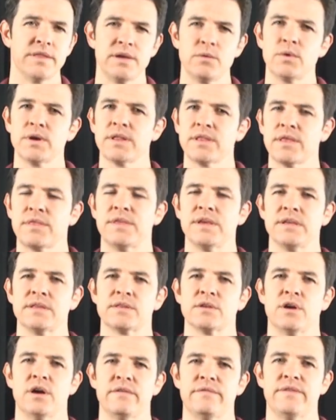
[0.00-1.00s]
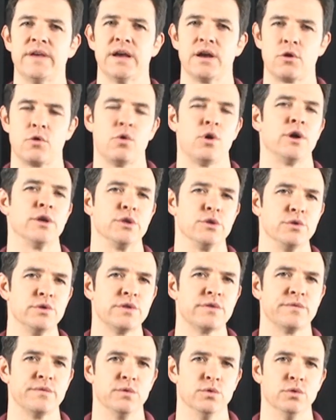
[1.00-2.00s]
I think one of the things that I found quite
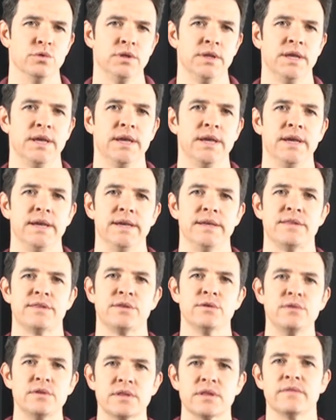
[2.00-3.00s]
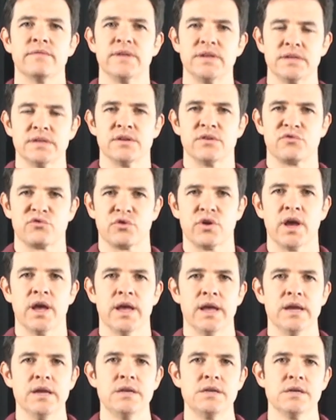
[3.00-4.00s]
useful is as soon as I've entered a
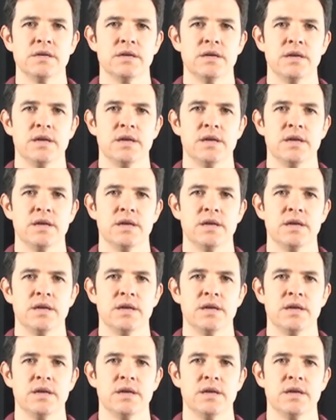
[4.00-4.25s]
trade,